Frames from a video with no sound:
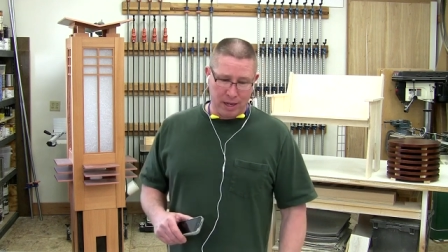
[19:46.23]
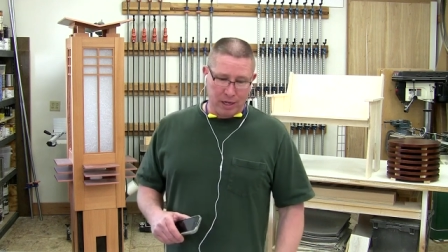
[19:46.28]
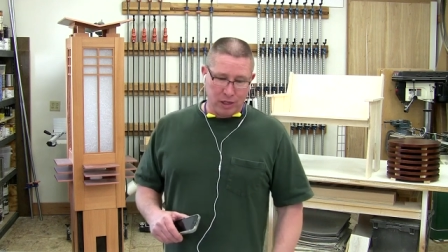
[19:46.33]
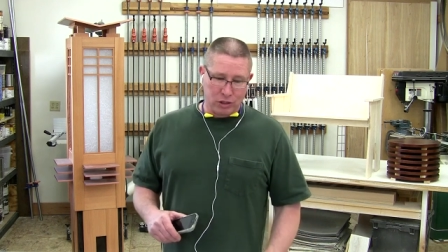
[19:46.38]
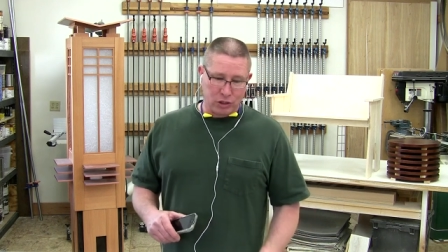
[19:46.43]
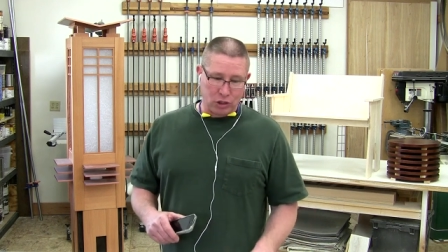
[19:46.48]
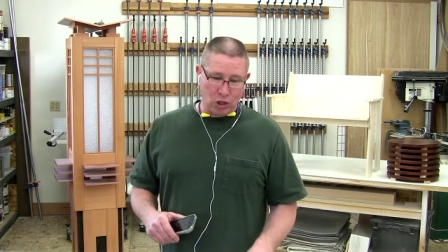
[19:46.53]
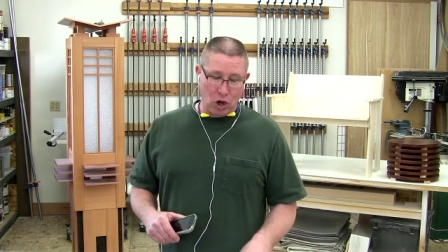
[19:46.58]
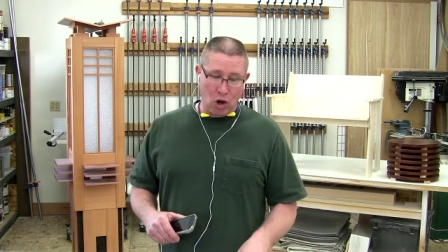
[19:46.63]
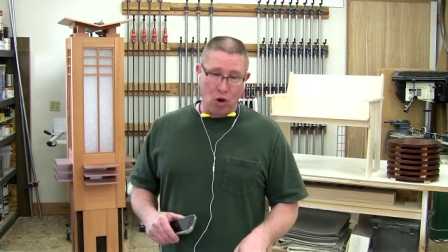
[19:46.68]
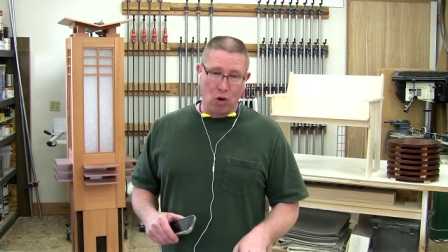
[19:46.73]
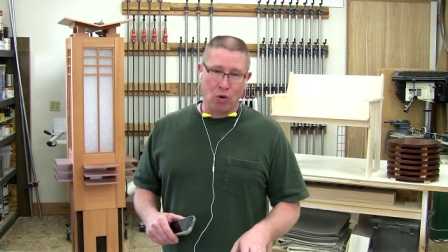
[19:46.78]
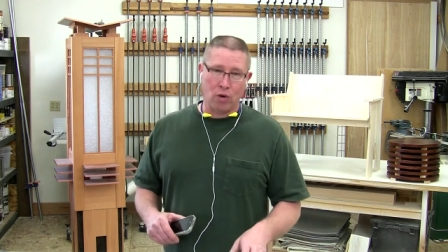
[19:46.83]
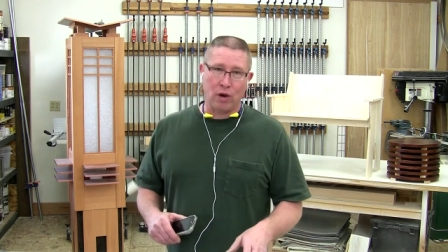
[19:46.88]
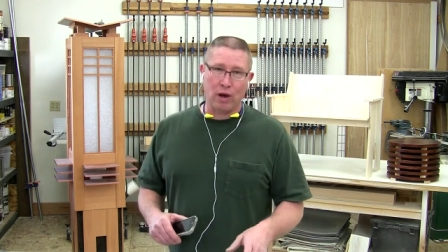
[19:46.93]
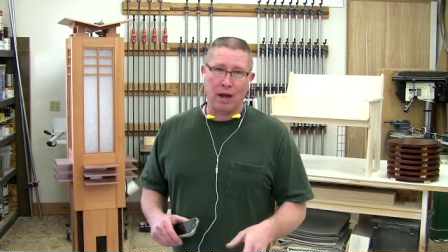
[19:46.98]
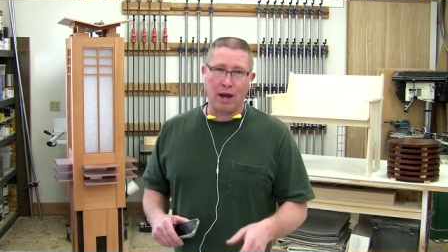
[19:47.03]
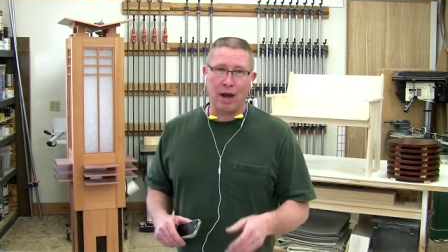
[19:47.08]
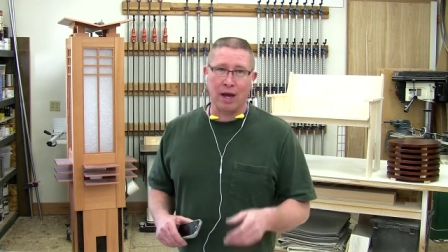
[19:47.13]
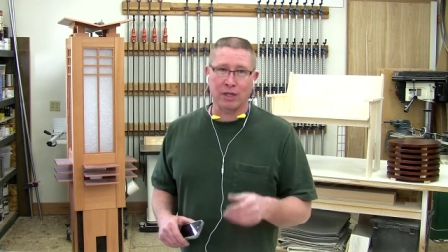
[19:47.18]

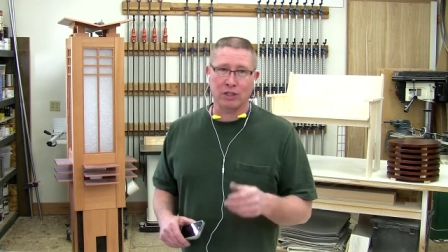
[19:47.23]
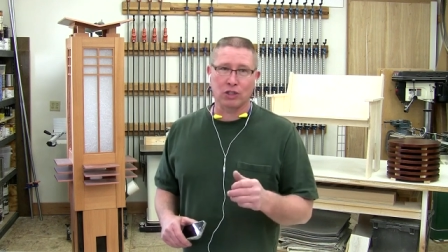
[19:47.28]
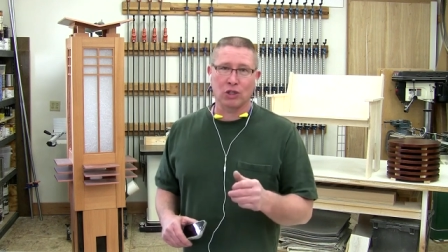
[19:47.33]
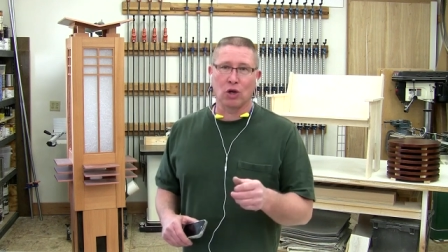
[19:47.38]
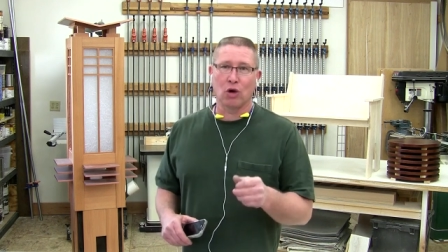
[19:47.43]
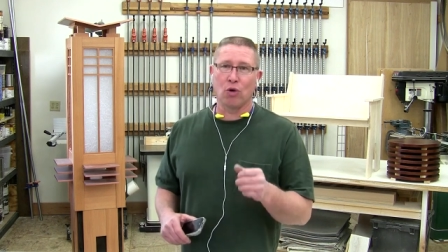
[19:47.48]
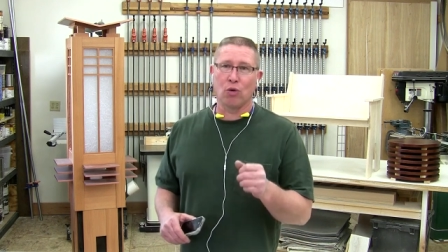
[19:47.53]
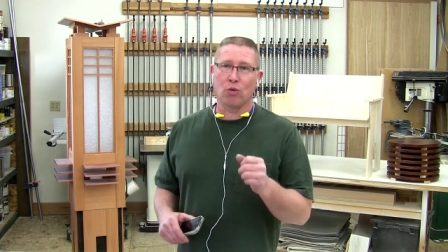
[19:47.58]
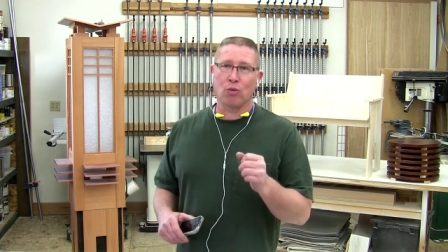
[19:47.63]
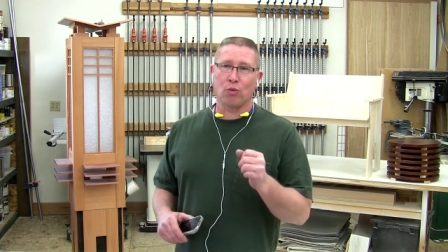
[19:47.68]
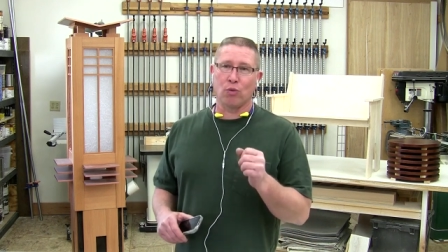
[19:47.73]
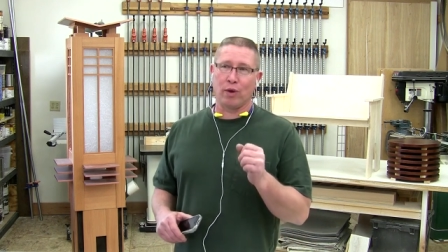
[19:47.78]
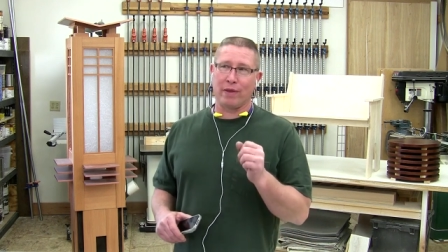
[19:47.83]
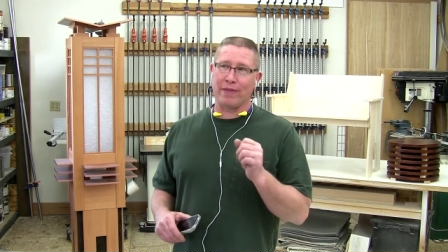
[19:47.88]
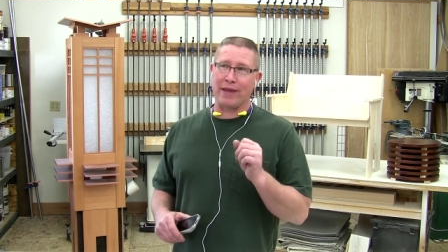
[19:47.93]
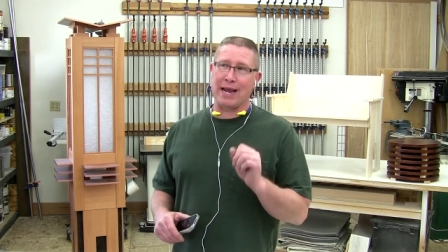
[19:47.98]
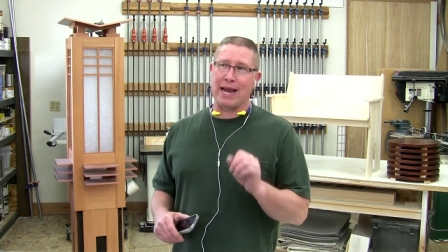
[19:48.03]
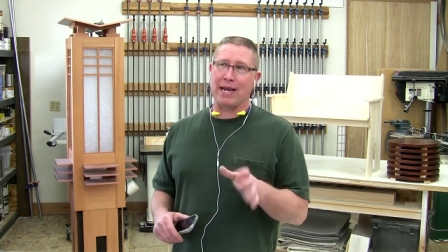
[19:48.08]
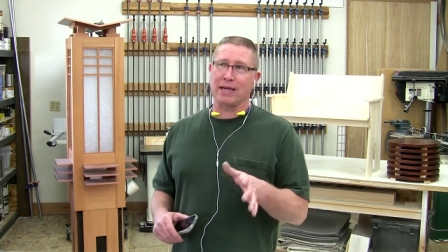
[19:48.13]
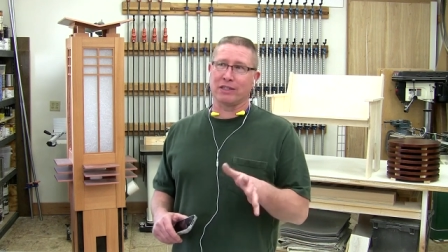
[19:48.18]
So also when
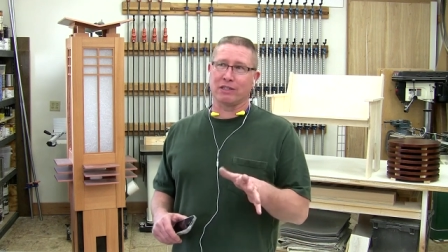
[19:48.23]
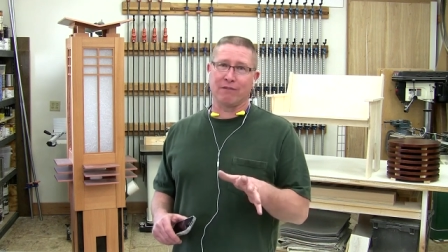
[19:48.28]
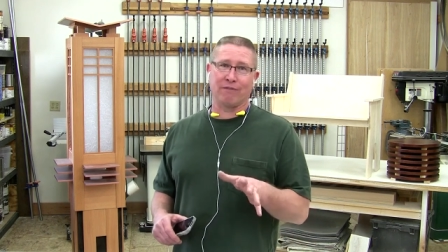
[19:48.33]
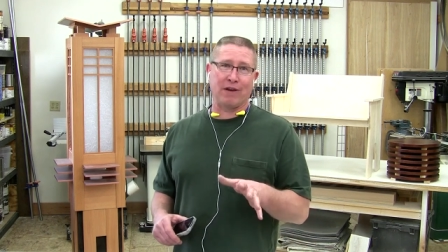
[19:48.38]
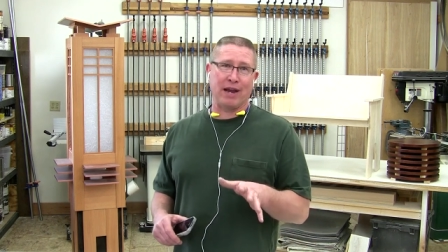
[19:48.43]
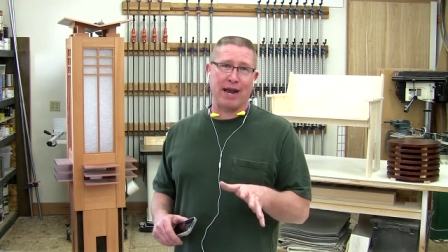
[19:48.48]
they asked if